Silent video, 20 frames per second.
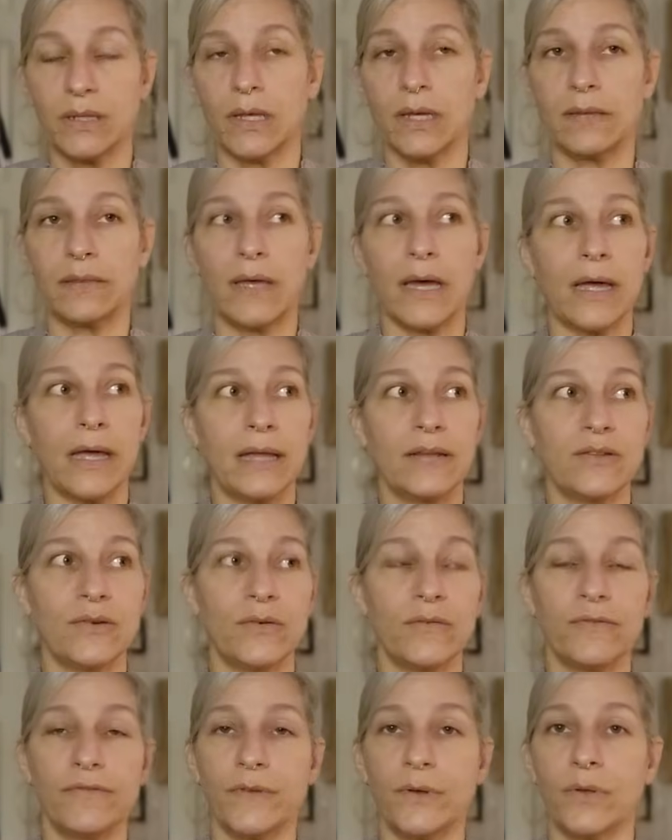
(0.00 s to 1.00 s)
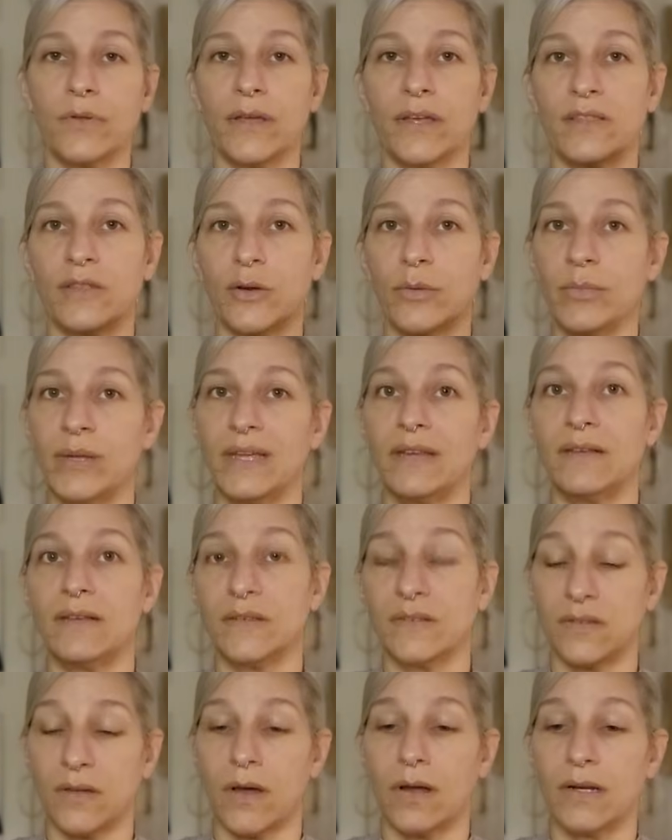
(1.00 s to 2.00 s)
like that. I don't feel like they're being
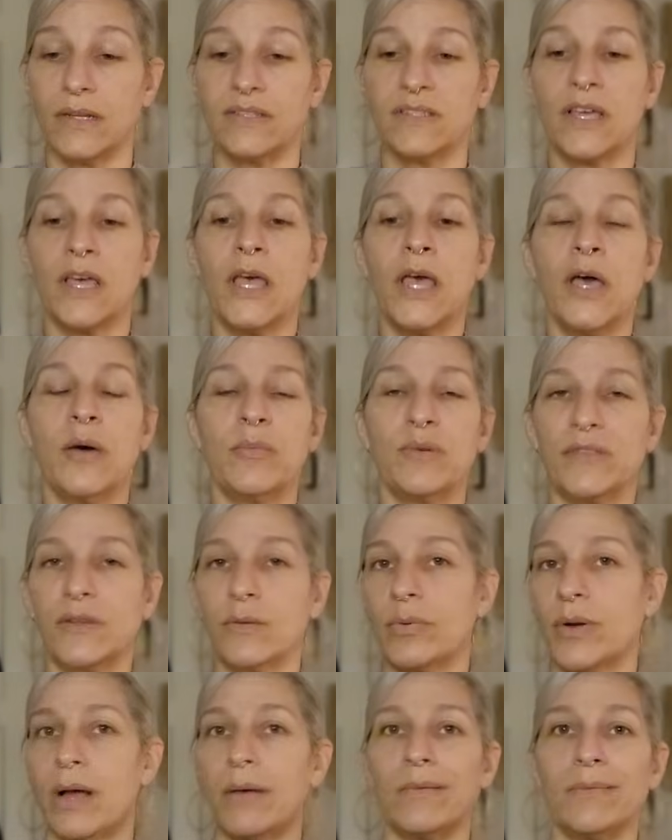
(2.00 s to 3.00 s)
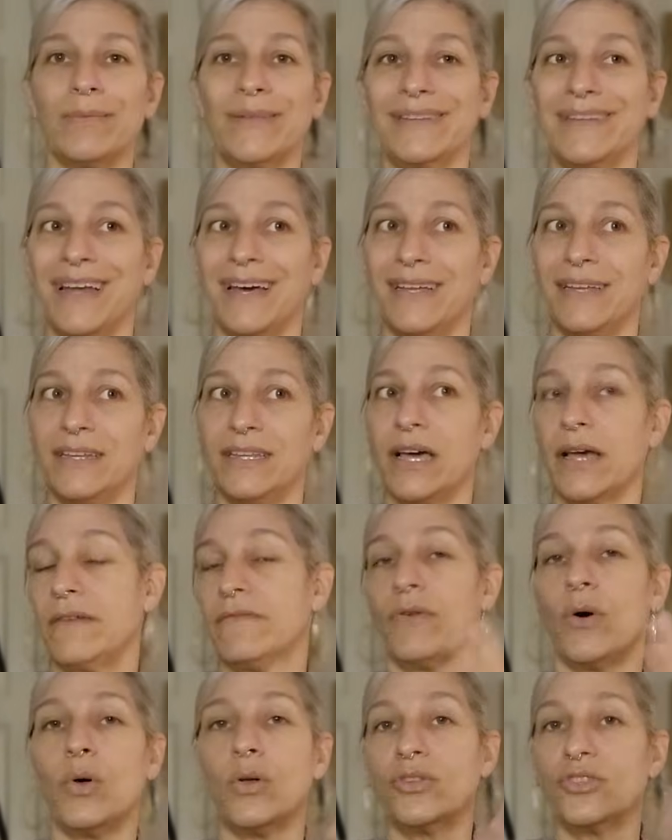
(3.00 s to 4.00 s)
dishonest, but they're probably not
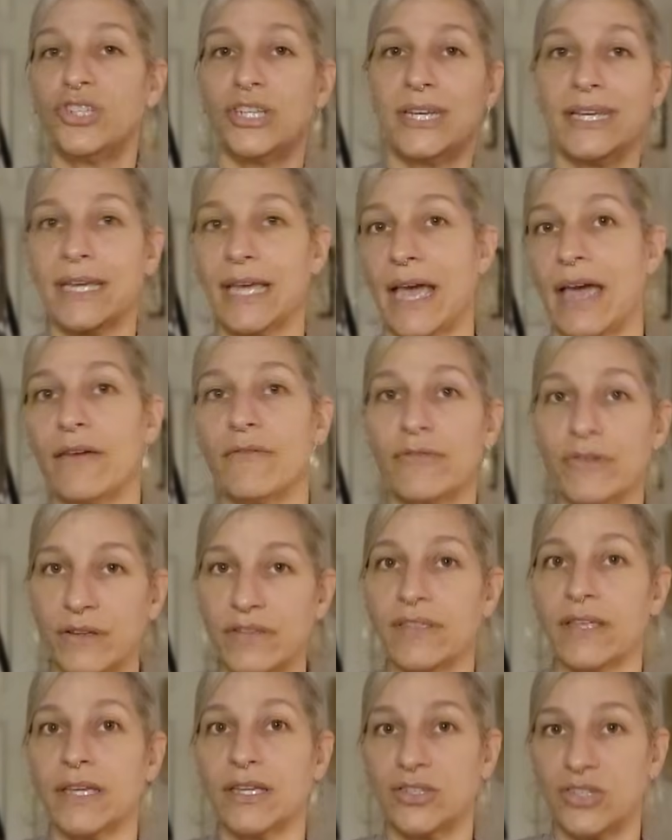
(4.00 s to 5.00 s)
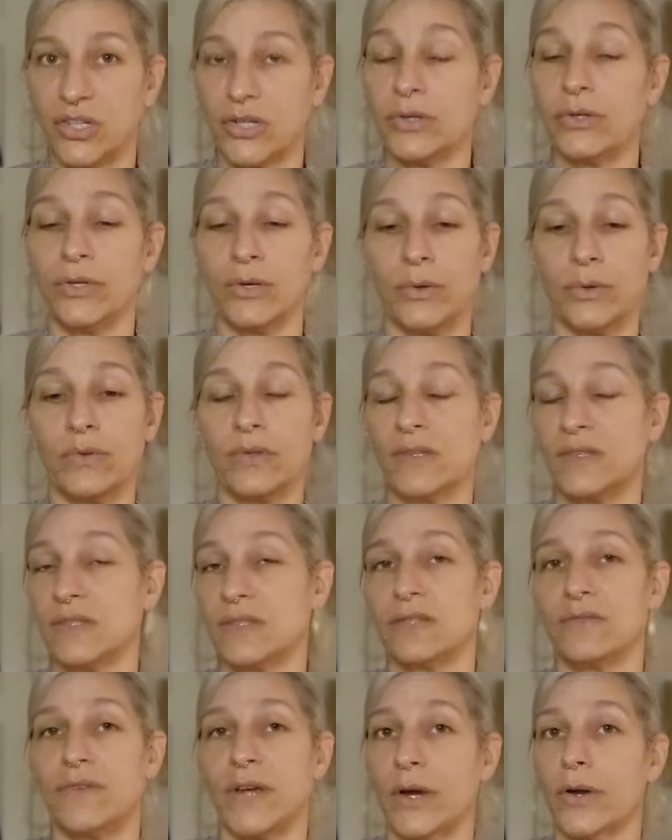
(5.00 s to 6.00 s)
divulging everything to you. This
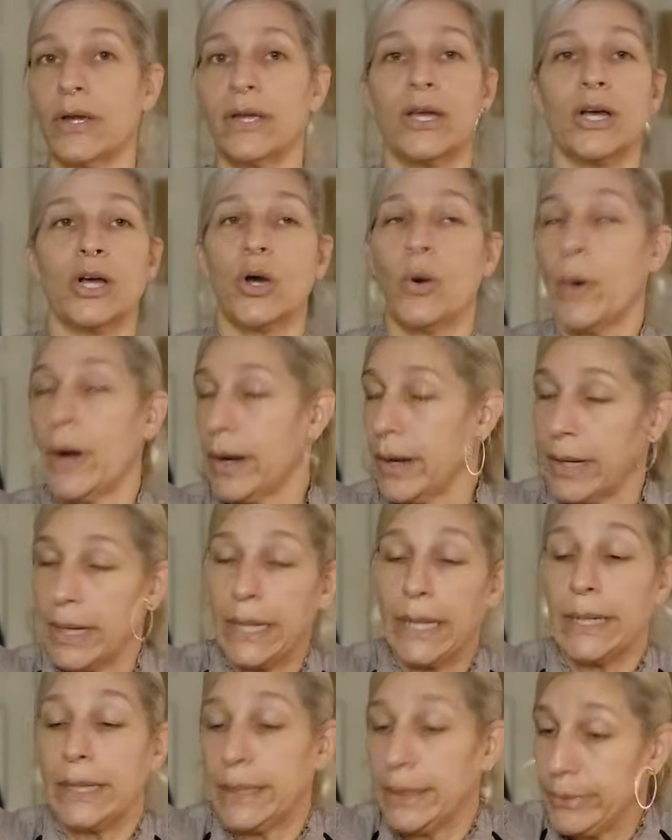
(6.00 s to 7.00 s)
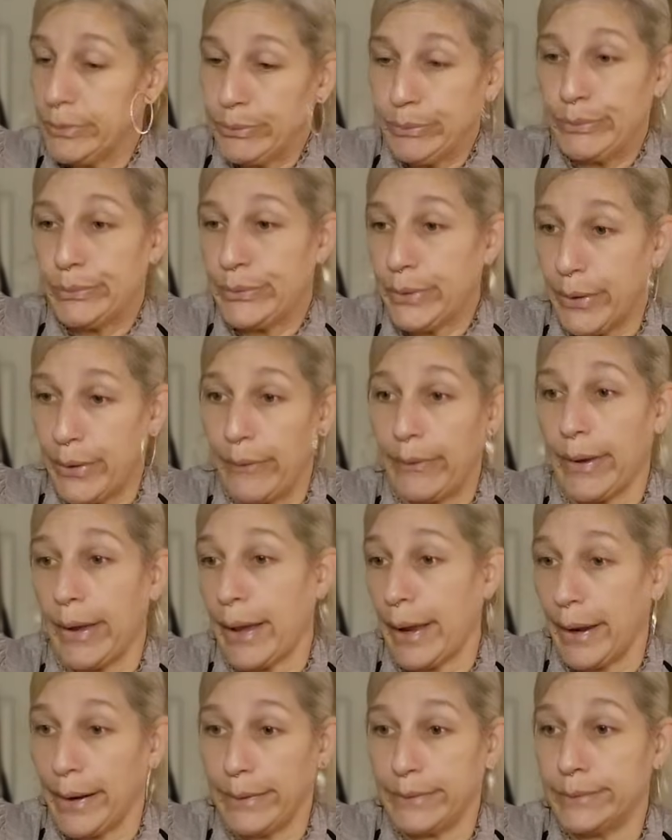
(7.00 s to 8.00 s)
is very Aquarian.
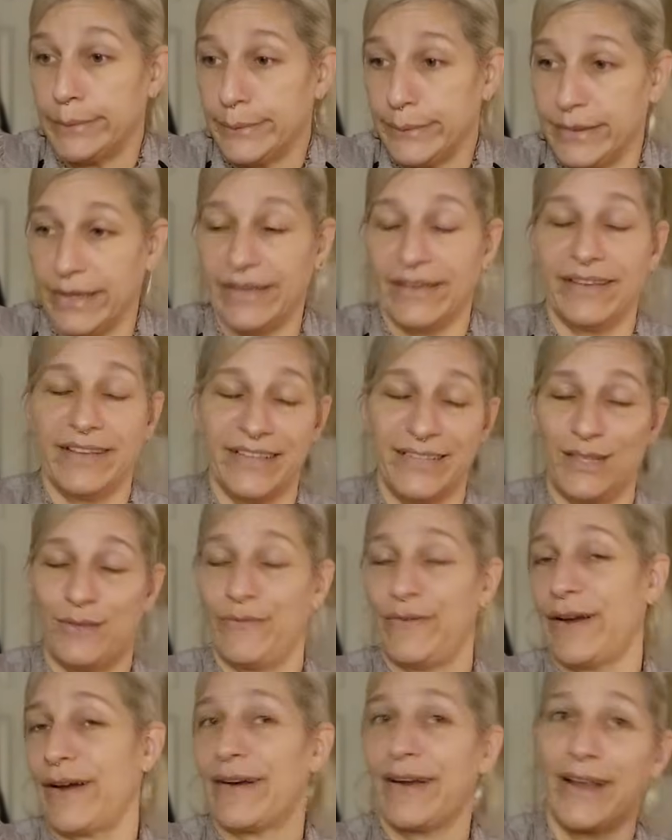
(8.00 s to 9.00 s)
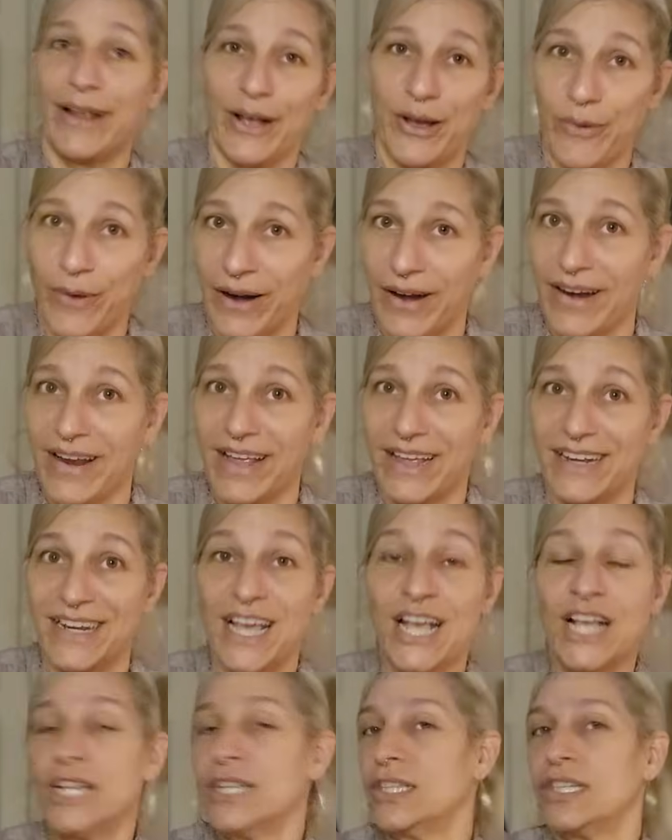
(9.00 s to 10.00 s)
Okay. It's very Aquarian
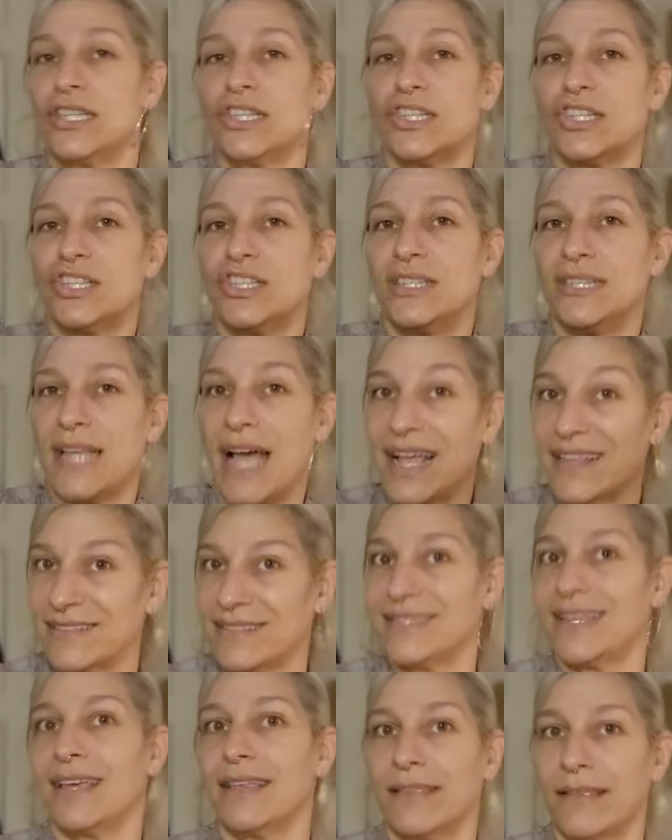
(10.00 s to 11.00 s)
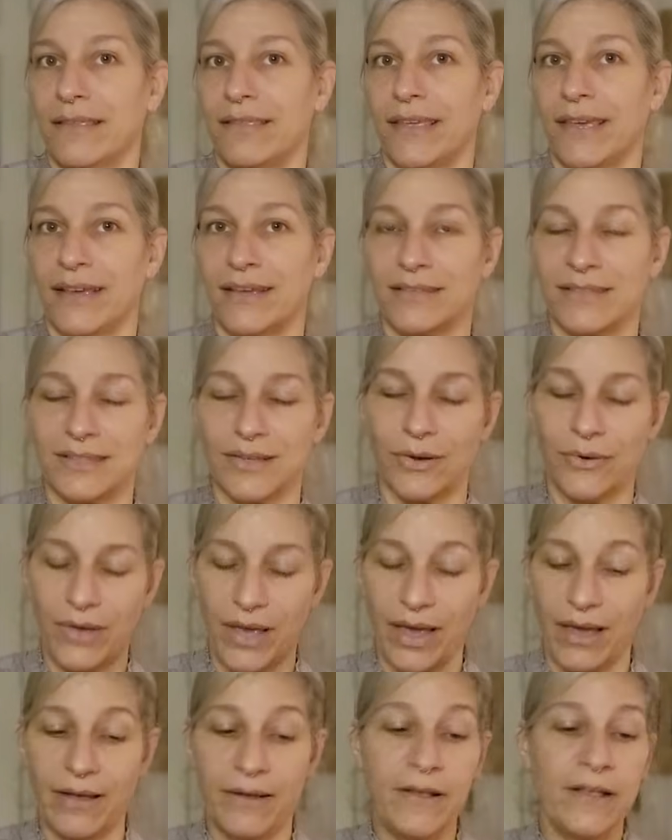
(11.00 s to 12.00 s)
to just not say the things.
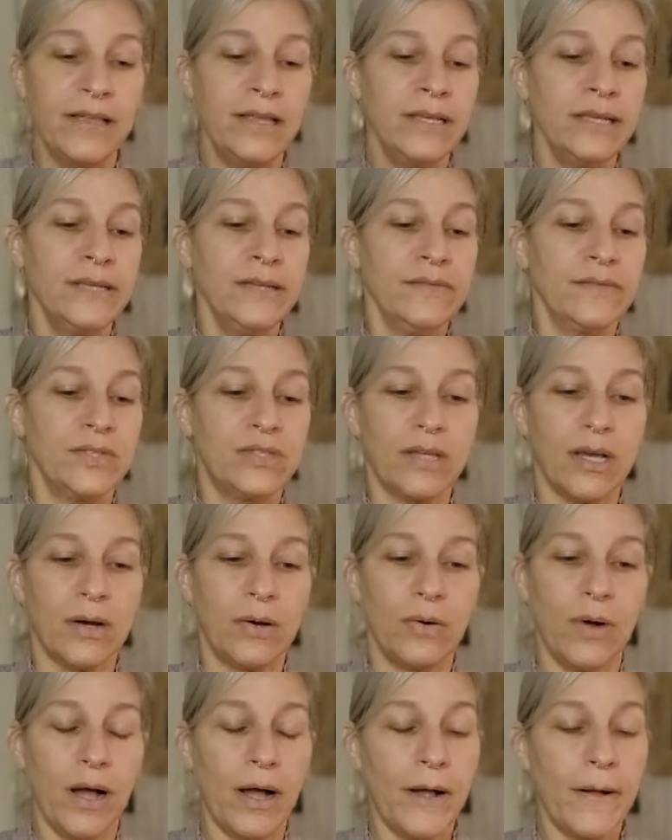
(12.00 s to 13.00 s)
Okay. So